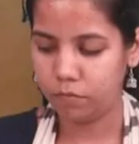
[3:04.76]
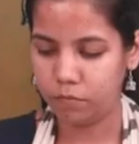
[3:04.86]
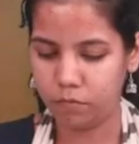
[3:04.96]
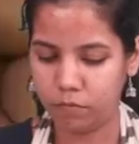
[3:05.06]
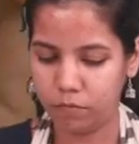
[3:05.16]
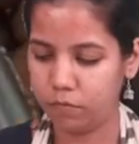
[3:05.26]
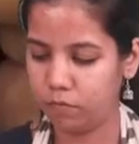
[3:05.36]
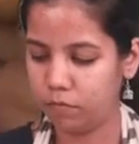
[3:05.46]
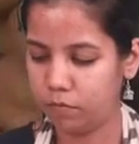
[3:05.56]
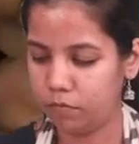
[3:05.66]

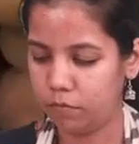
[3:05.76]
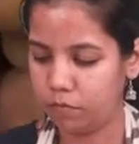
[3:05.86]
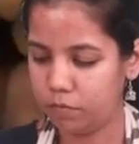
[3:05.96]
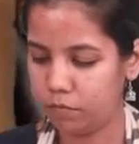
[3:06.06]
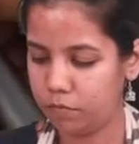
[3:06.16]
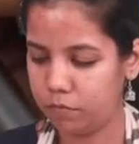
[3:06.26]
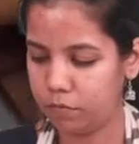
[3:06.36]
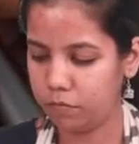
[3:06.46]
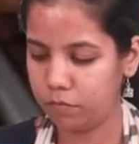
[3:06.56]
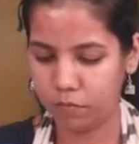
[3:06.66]

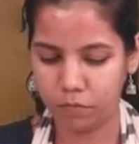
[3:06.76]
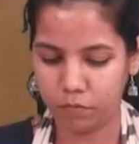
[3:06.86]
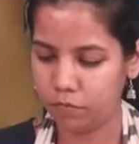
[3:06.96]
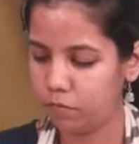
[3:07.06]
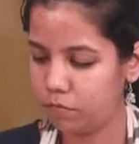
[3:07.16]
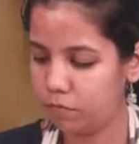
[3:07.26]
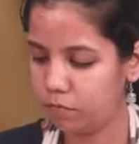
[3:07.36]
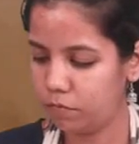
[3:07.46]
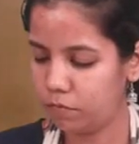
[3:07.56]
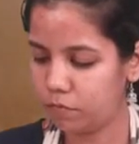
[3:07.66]

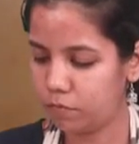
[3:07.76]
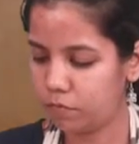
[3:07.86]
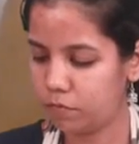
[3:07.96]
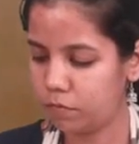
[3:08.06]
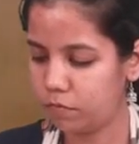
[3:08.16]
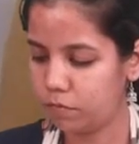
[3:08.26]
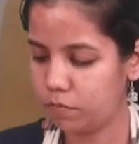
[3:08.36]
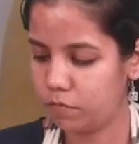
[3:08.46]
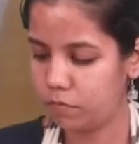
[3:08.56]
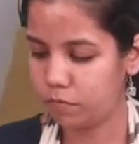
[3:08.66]

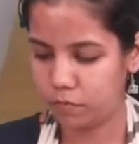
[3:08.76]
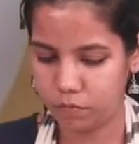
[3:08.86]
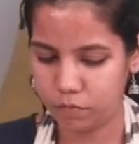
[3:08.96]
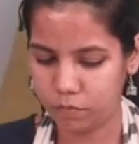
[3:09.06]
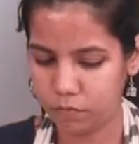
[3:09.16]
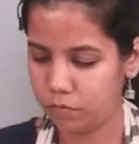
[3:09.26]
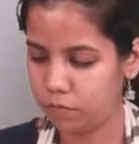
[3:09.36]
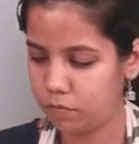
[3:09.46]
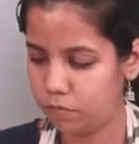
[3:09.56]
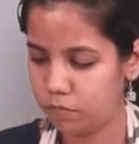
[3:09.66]

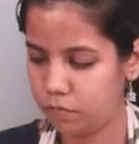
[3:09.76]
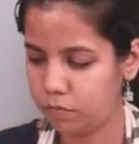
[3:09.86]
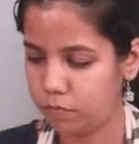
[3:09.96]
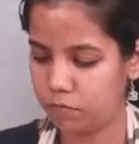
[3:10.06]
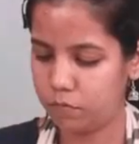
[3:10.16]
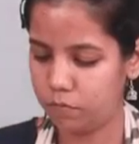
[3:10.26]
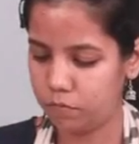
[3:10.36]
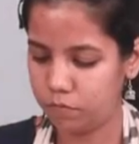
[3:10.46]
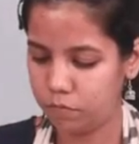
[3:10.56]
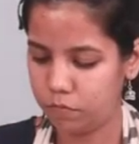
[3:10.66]

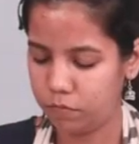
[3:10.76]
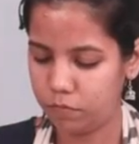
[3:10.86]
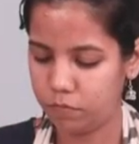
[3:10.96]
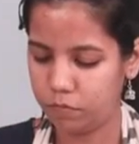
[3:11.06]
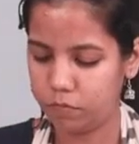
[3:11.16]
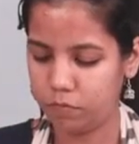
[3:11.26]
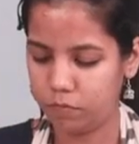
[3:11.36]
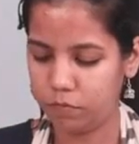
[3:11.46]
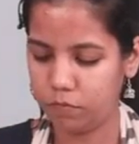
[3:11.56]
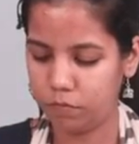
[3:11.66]

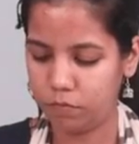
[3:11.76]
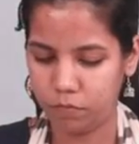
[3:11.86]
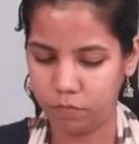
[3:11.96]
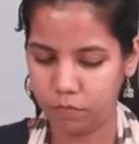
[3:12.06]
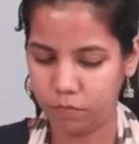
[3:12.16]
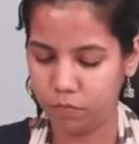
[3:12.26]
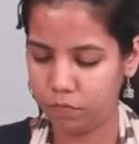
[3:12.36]
(no one is talking)